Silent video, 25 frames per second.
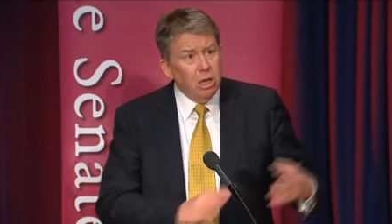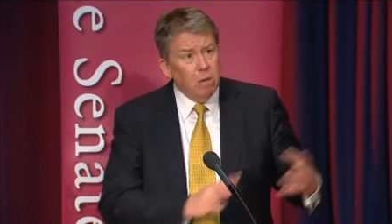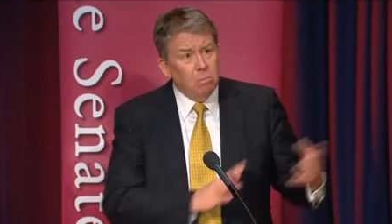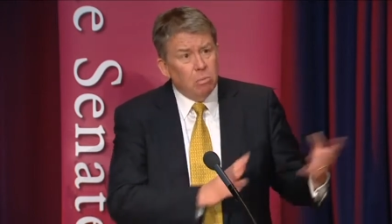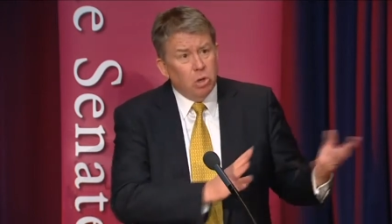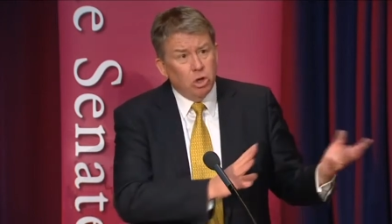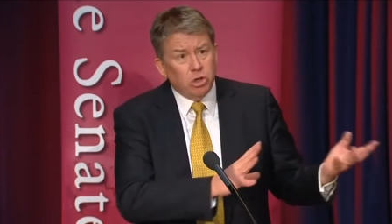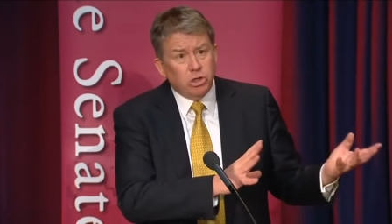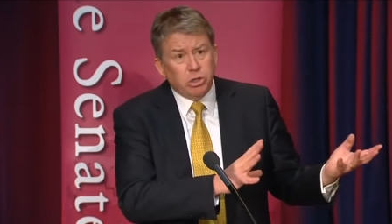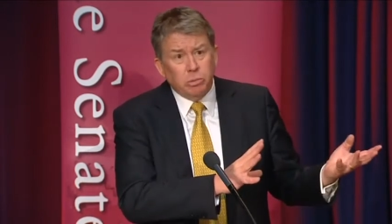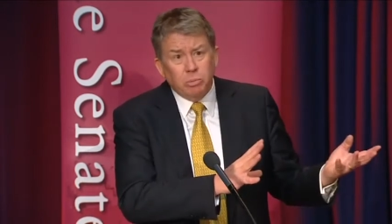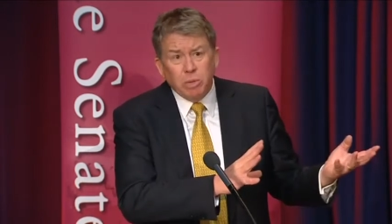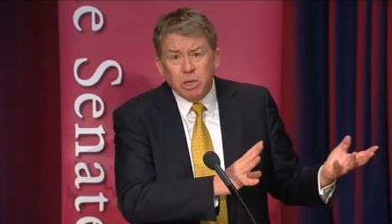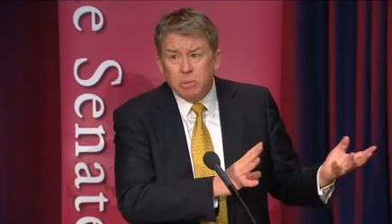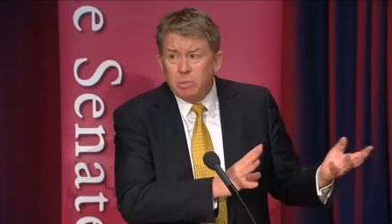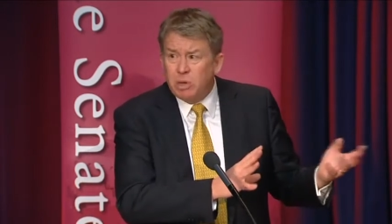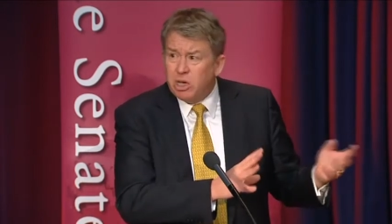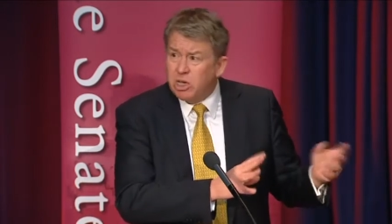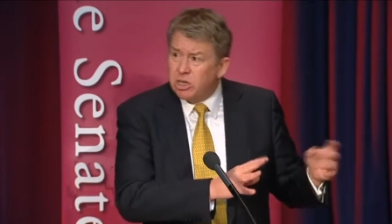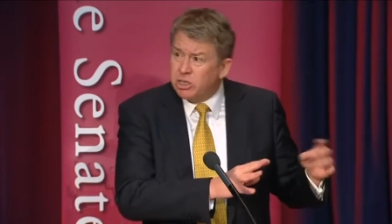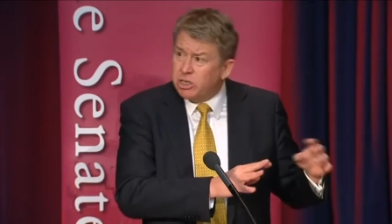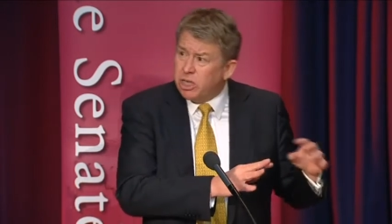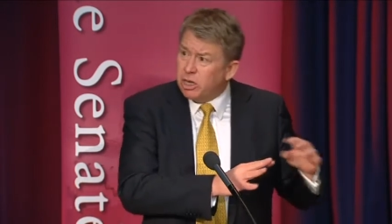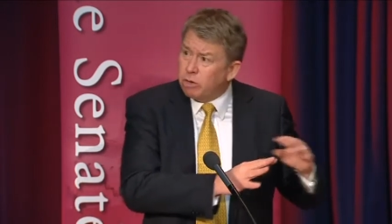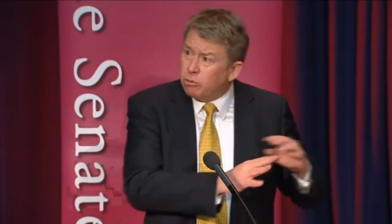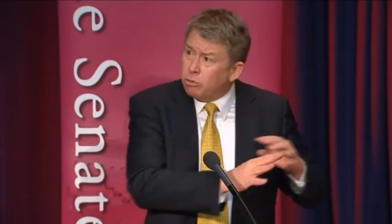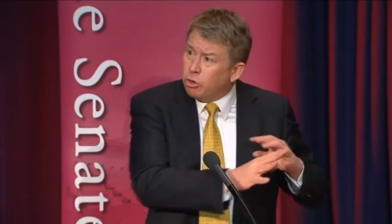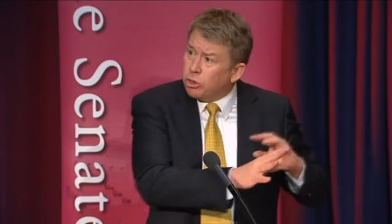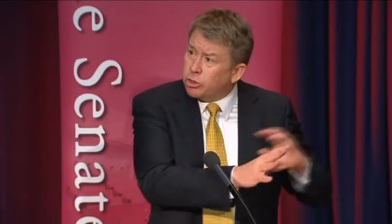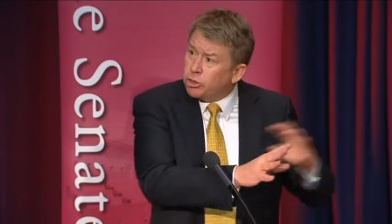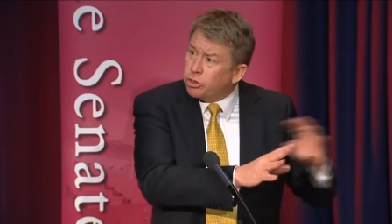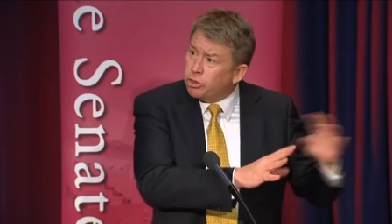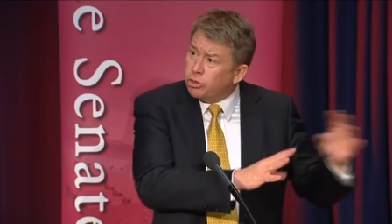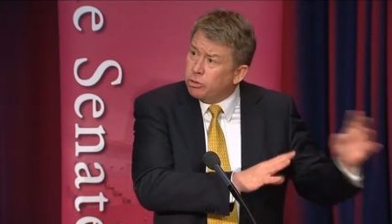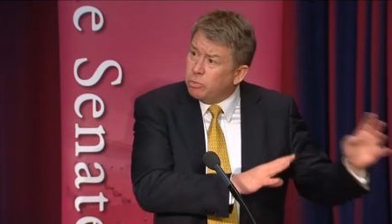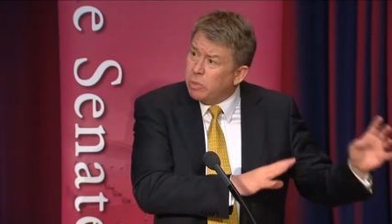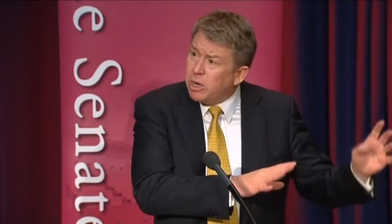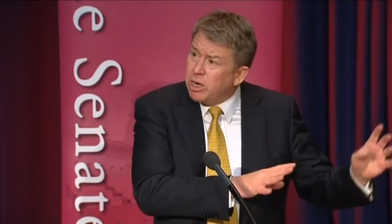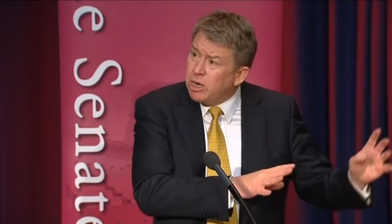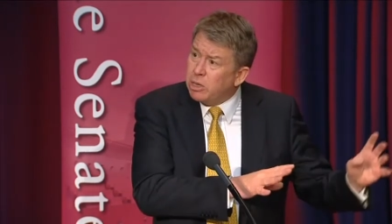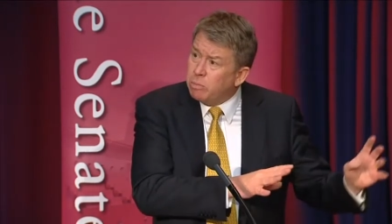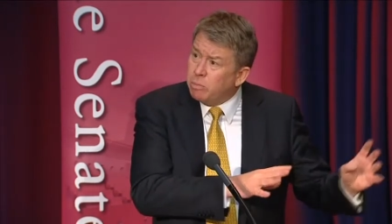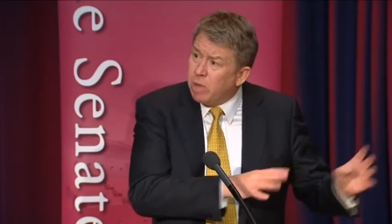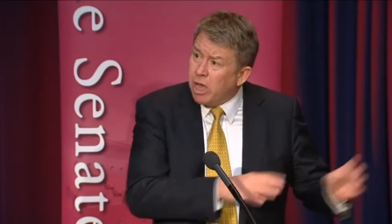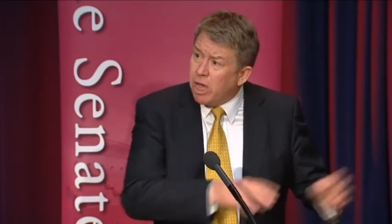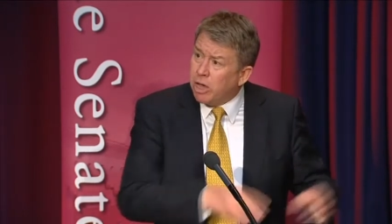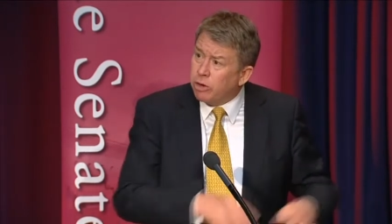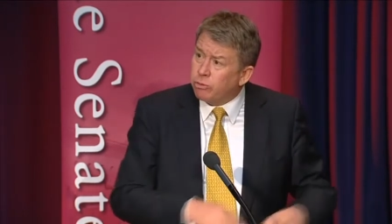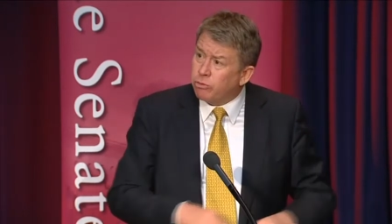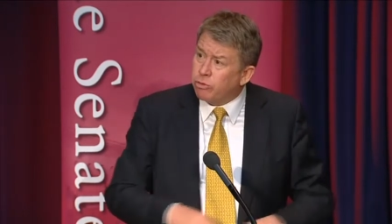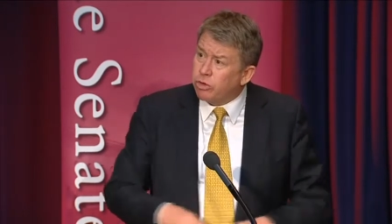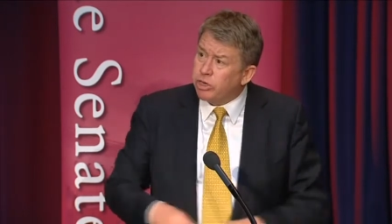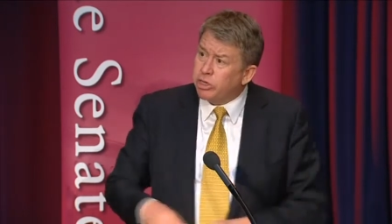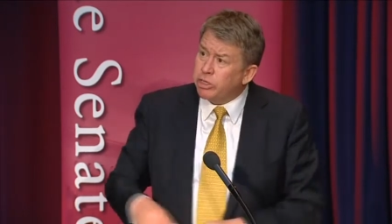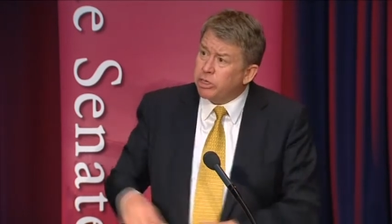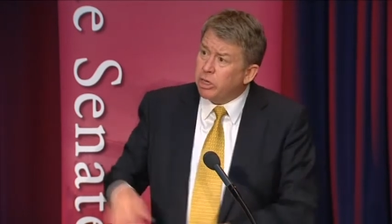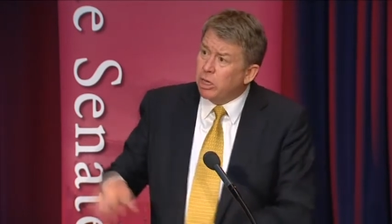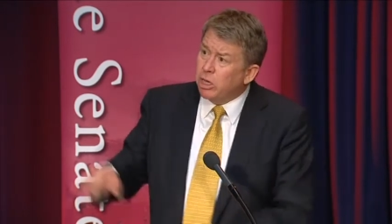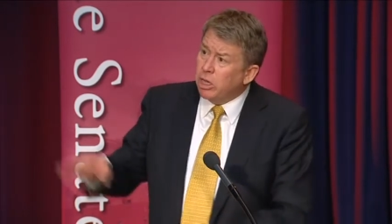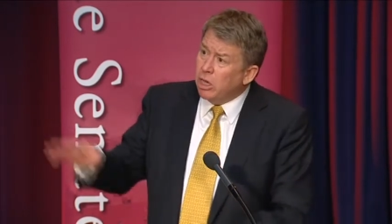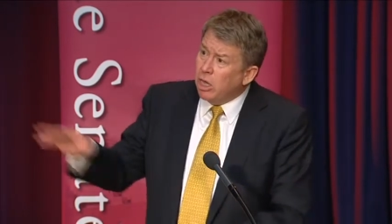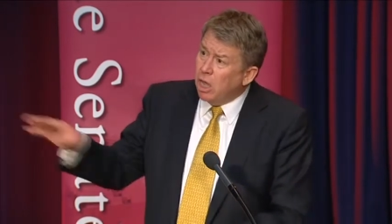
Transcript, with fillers: possibly because they cross too many boundaries,